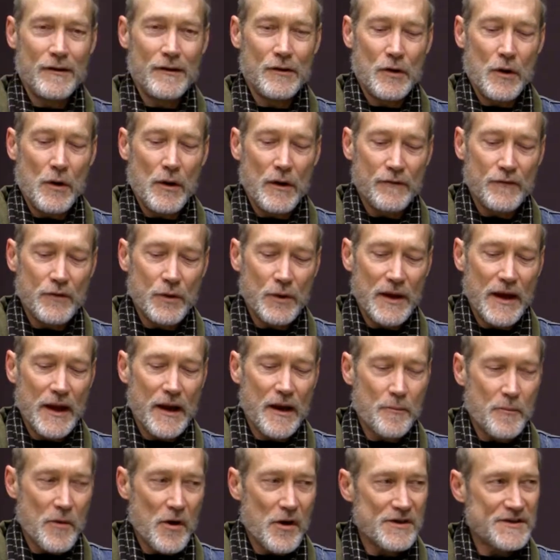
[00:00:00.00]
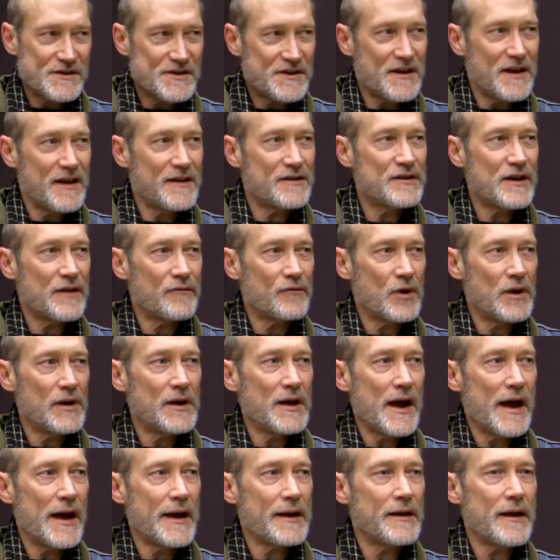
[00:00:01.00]
You know, if you get up on stage every
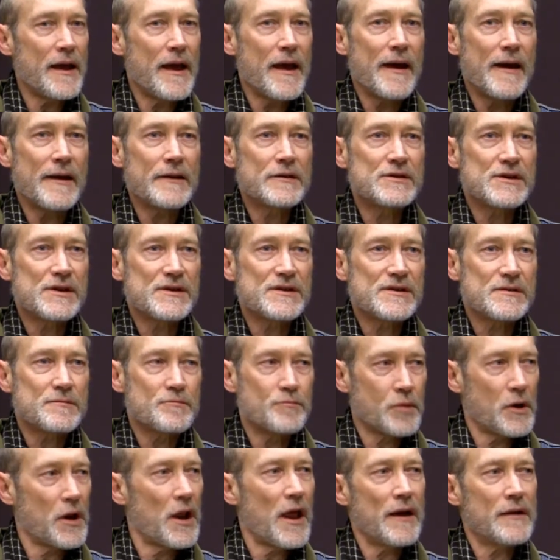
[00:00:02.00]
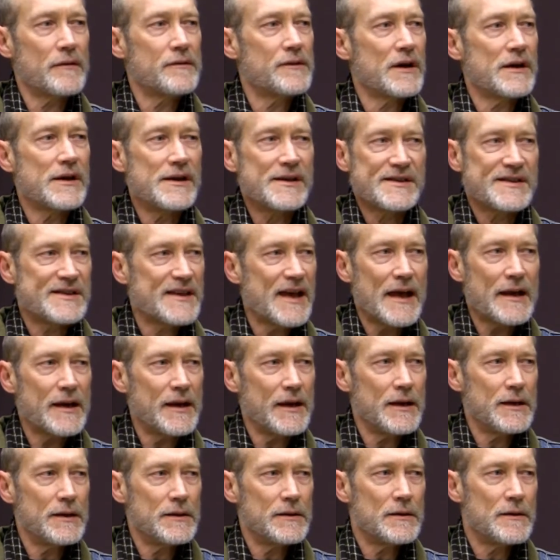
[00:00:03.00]
night and just plug the cassette
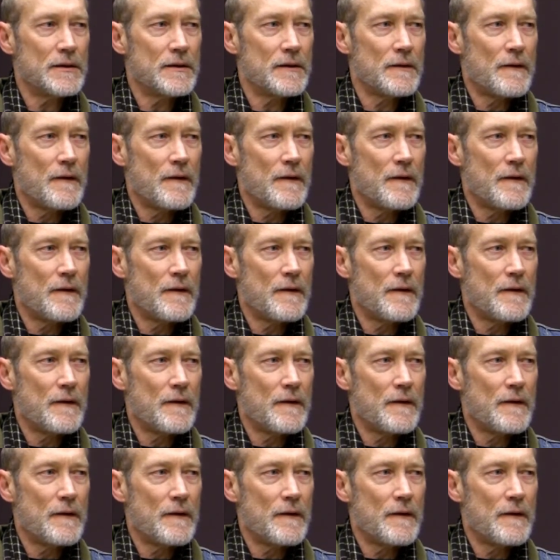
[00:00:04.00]
in,